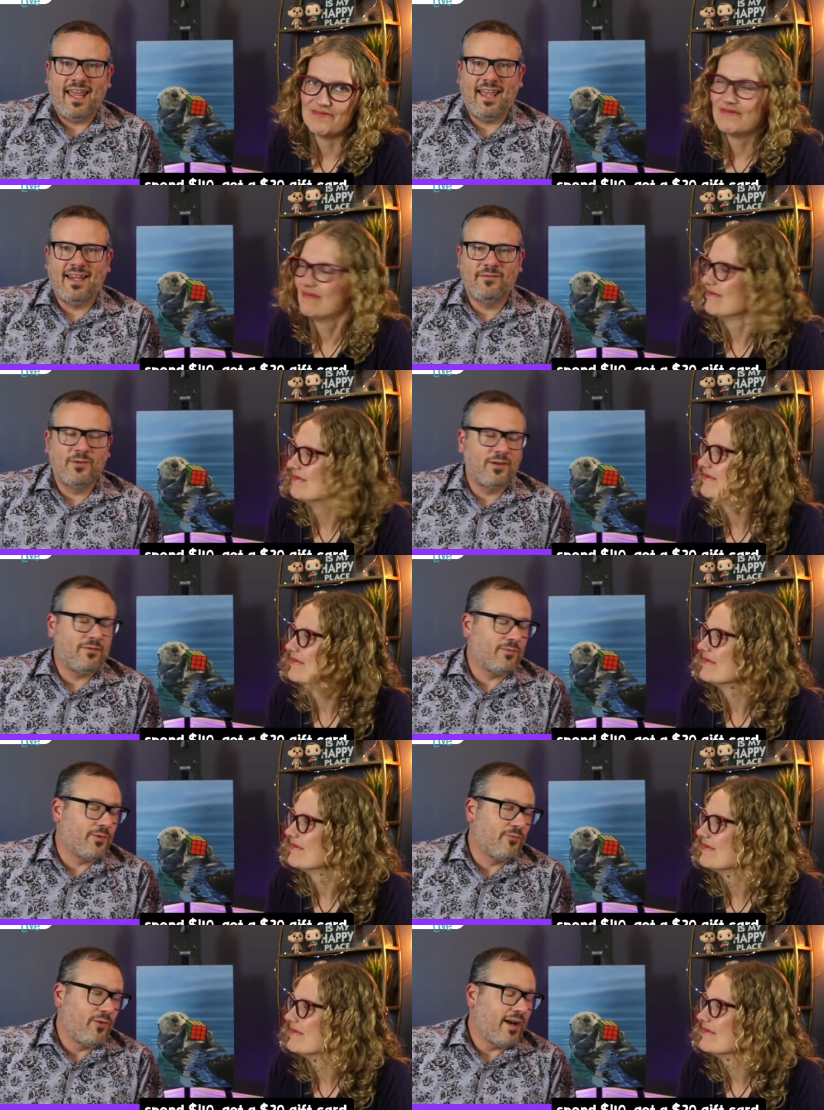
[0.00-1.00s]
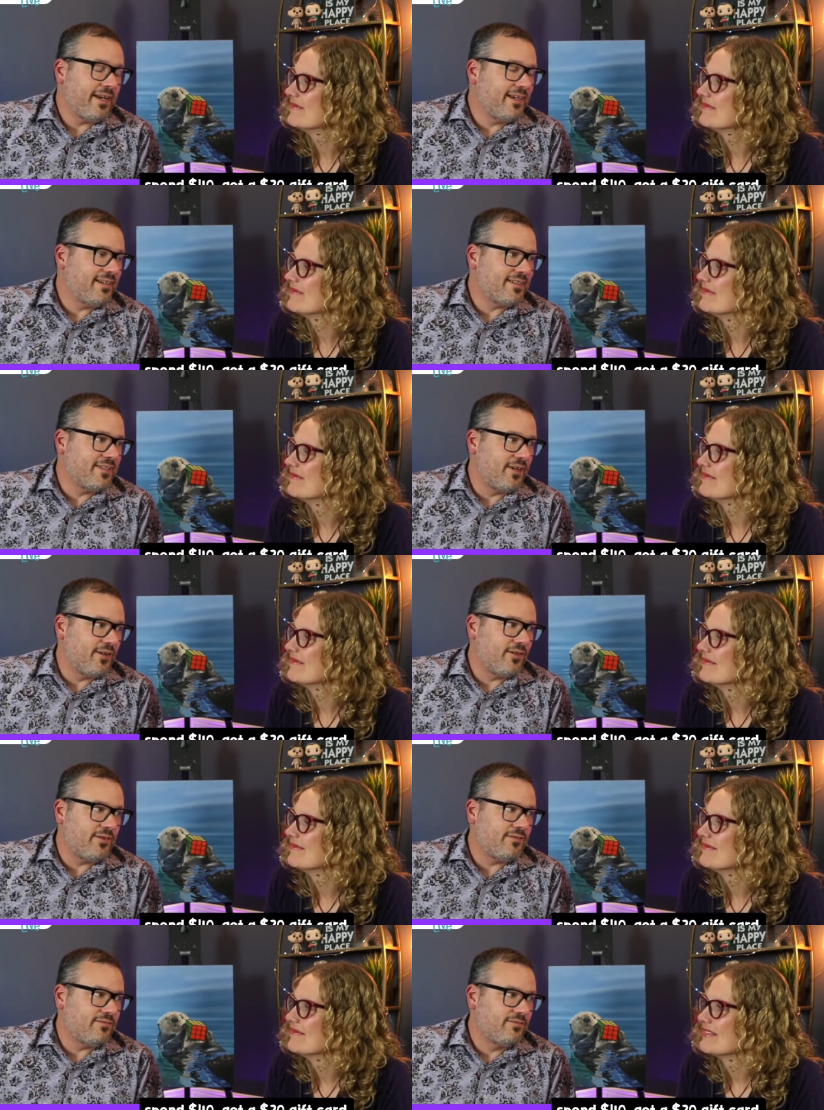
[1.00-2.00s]
Speaker 1: and we're we're running it
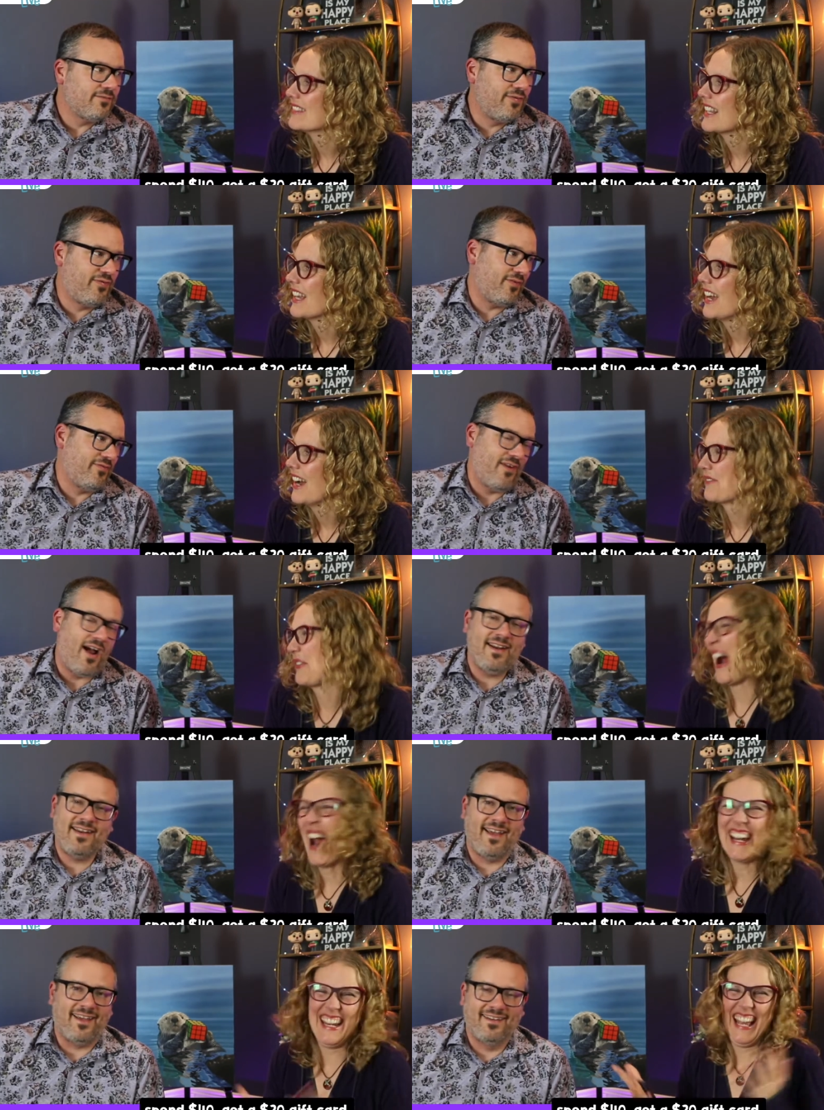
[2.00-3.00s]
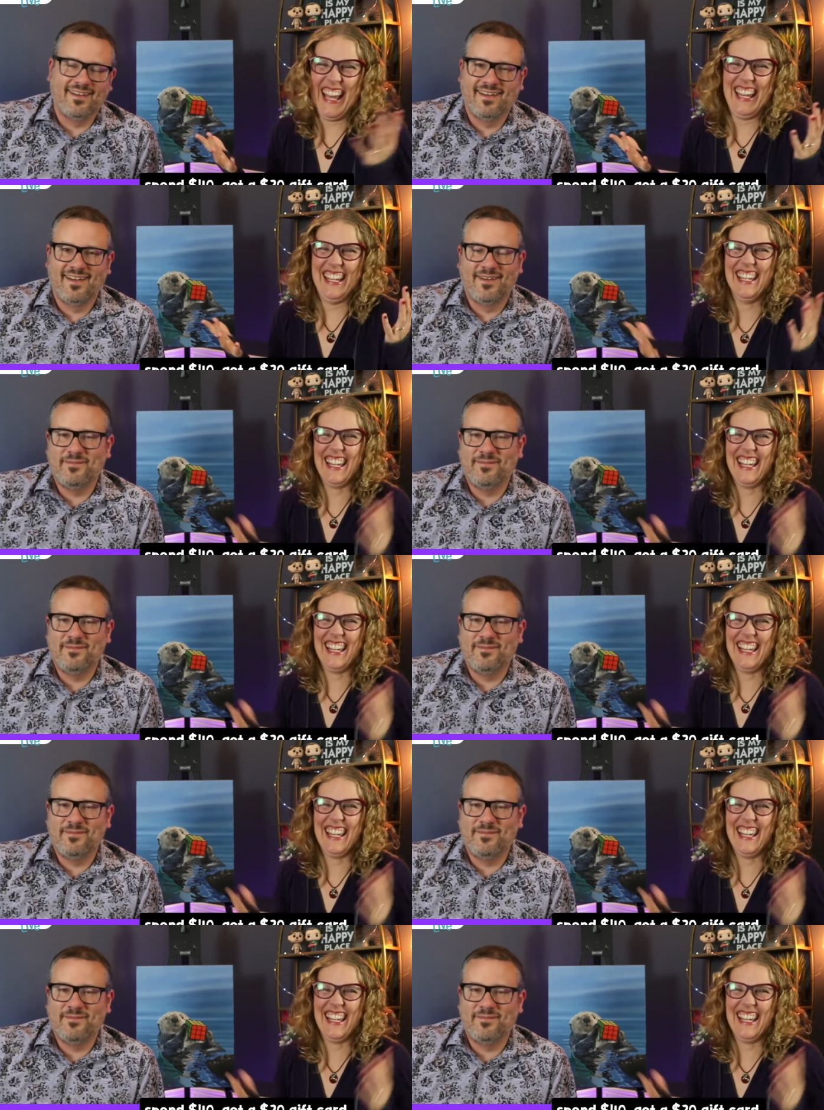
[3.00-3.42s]
till for Friday.